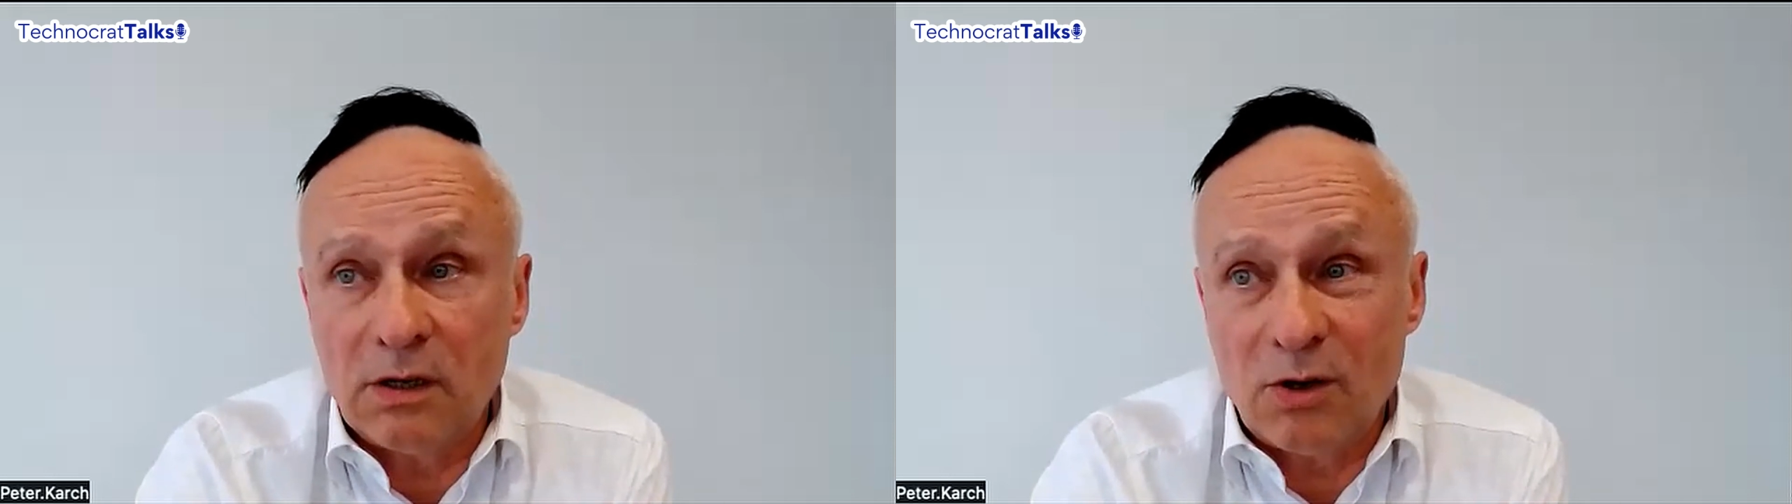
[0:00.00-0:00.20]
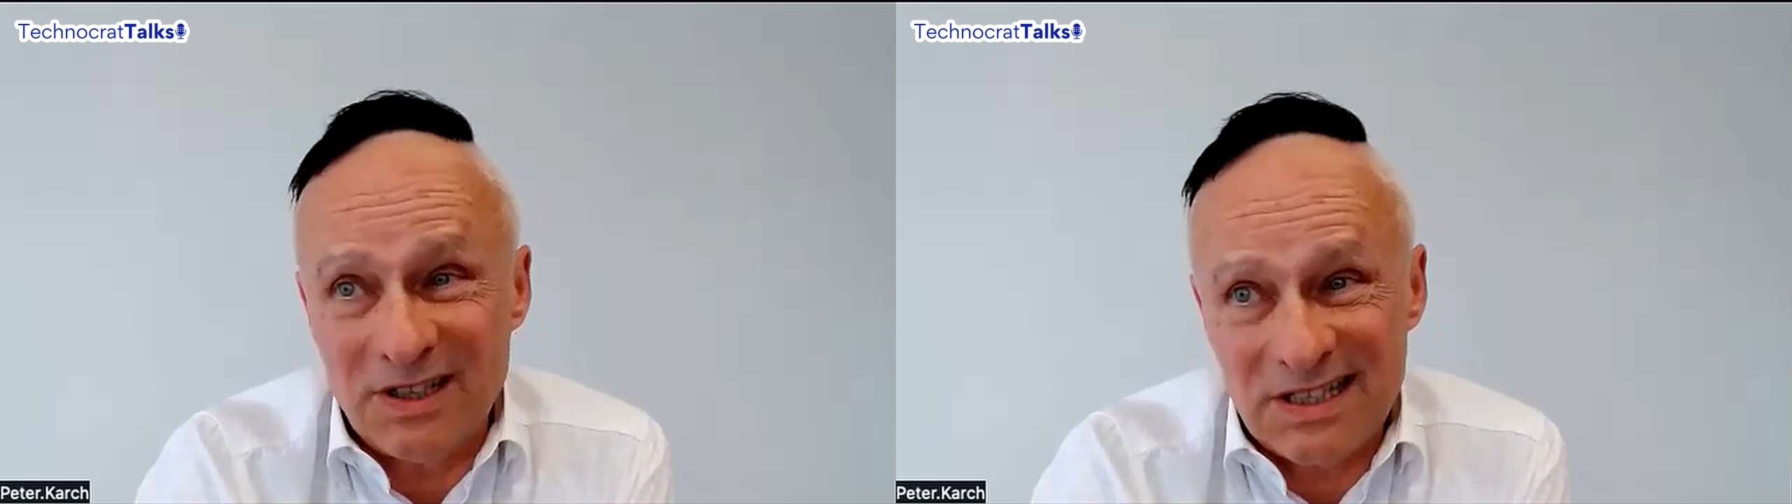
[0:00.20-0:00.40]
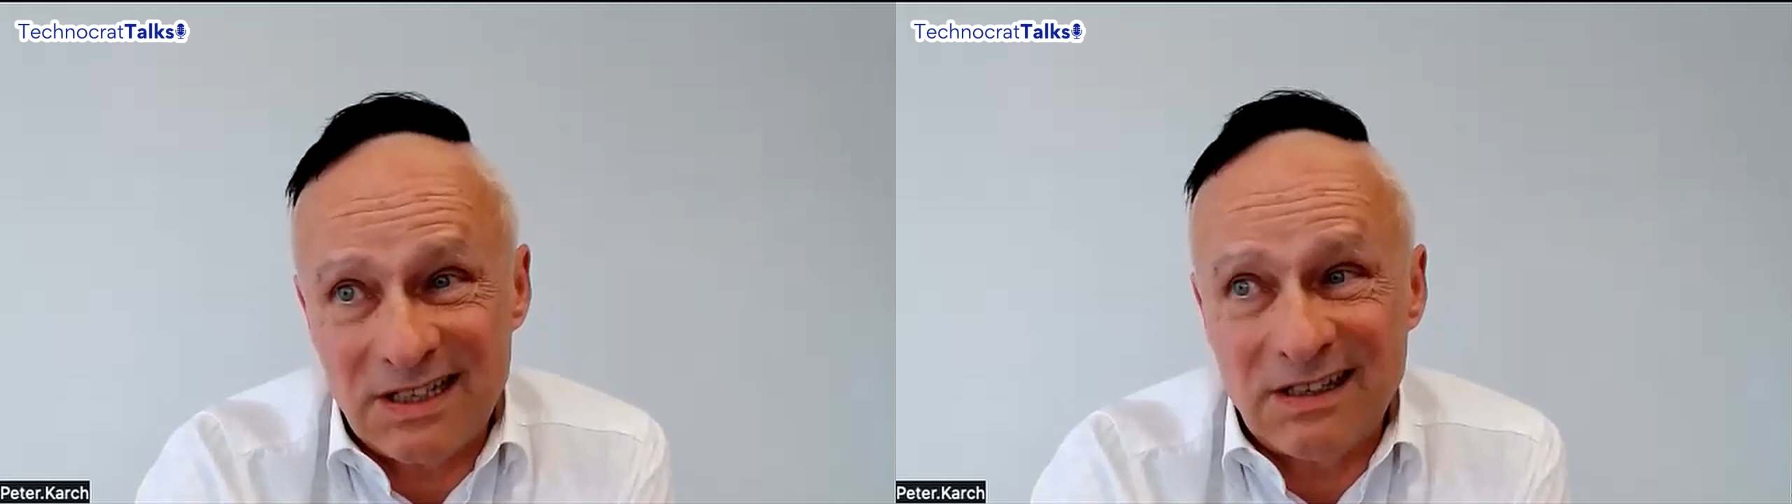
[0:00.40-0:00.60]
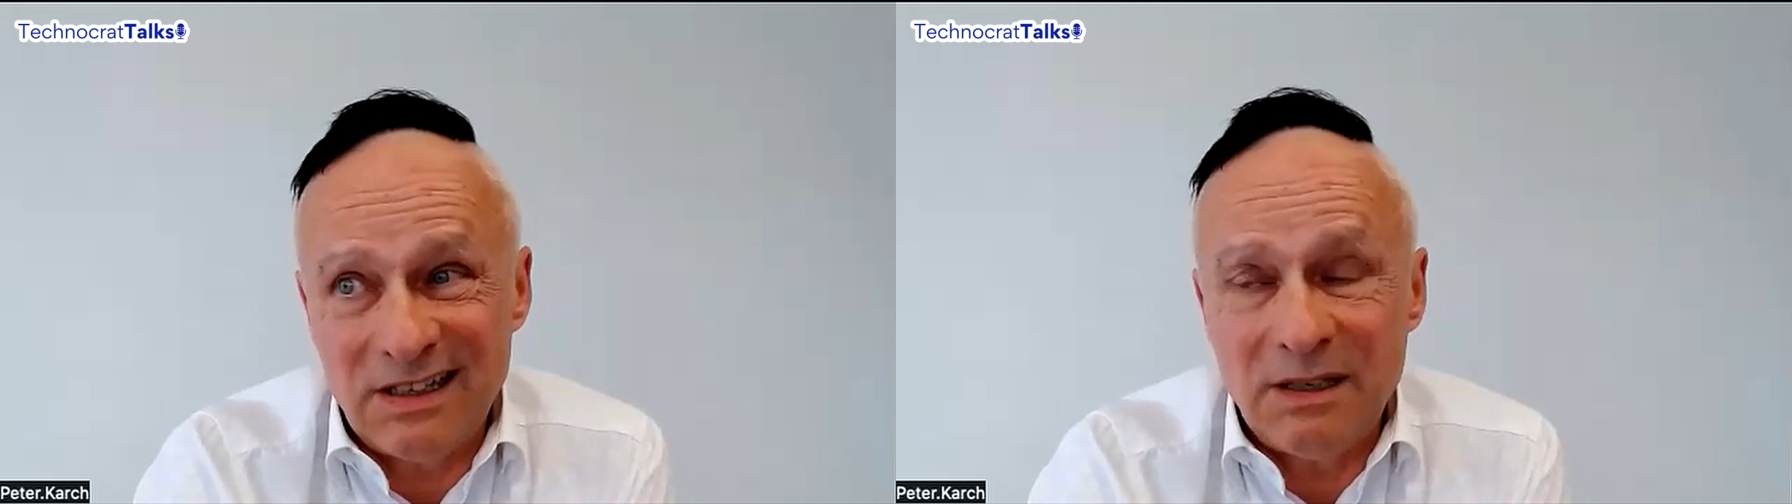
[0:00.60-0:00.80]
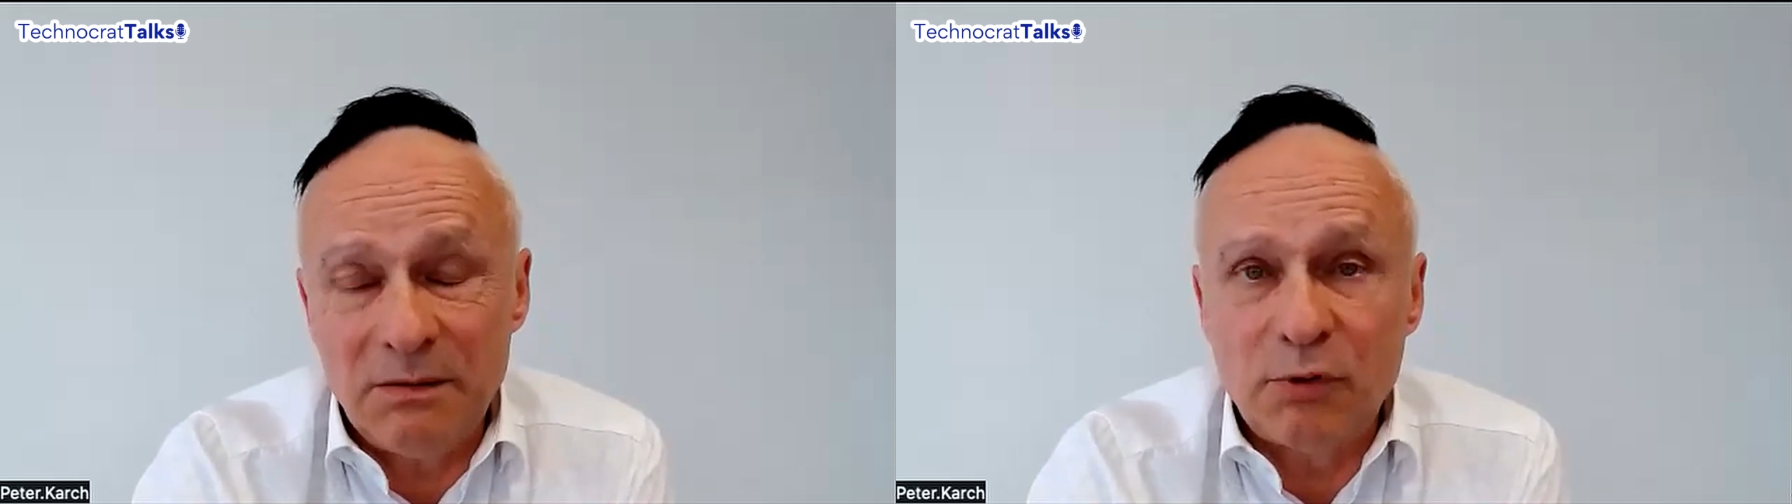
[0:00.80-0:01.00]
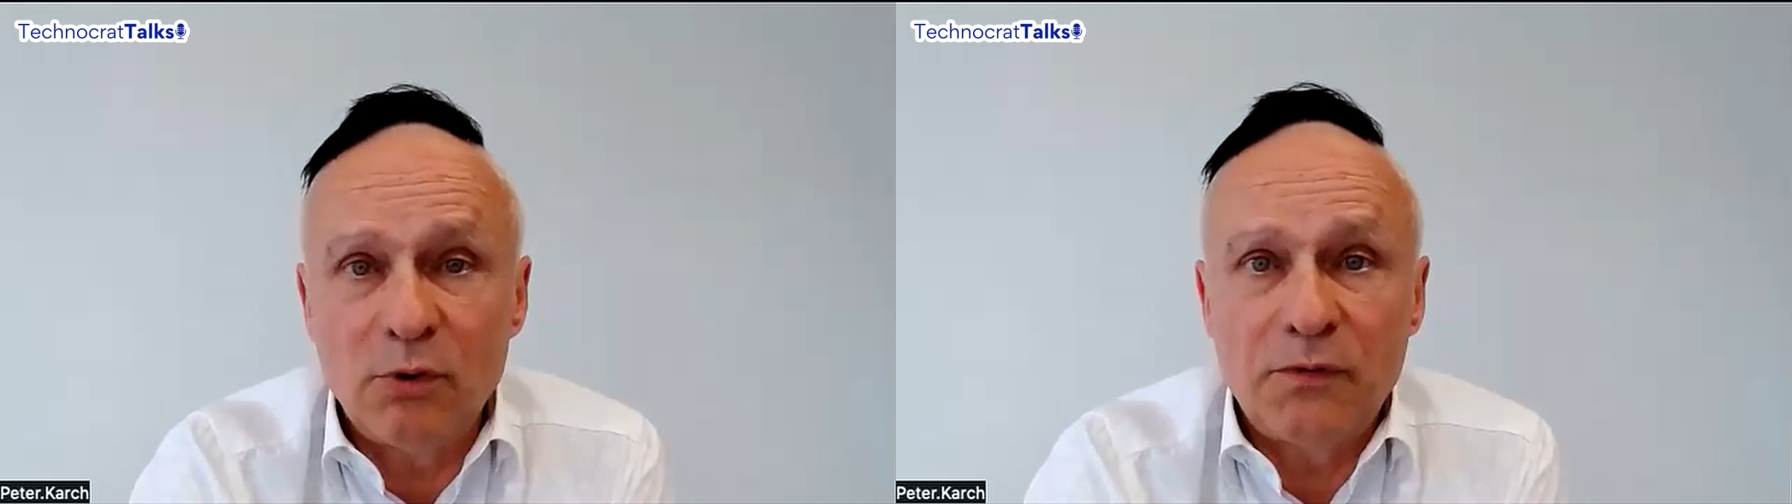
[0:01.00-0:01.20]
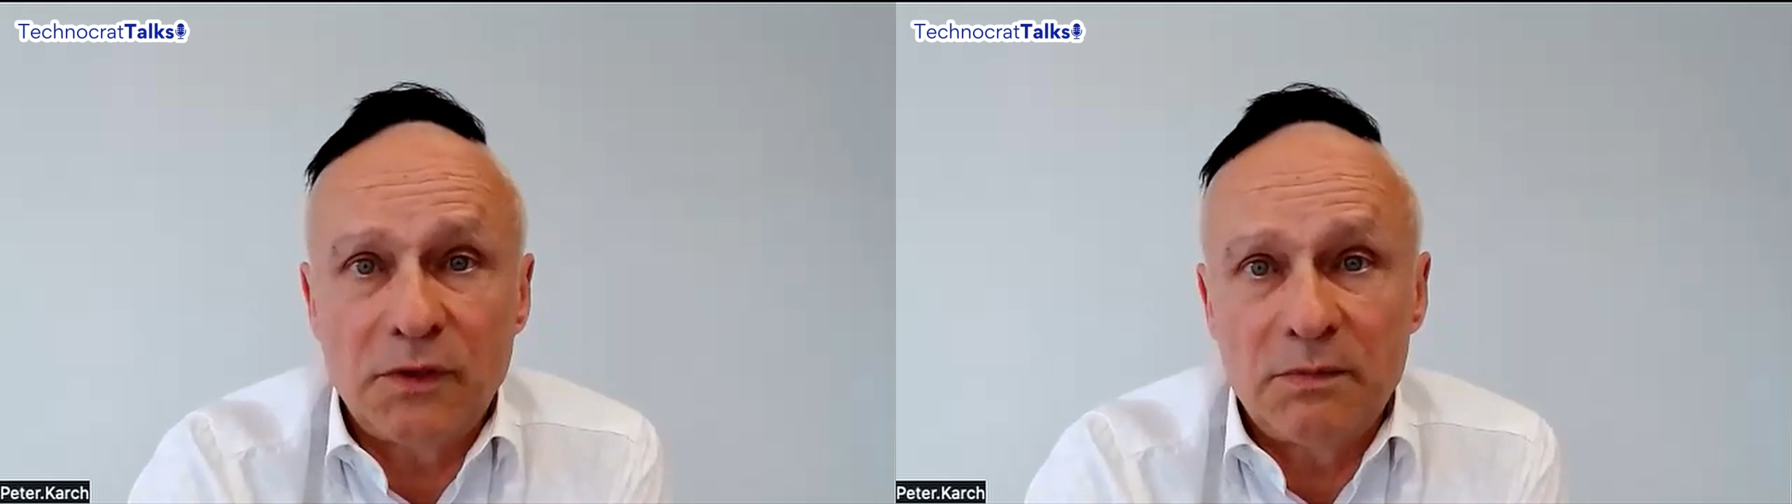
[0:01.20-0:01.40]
constantly improve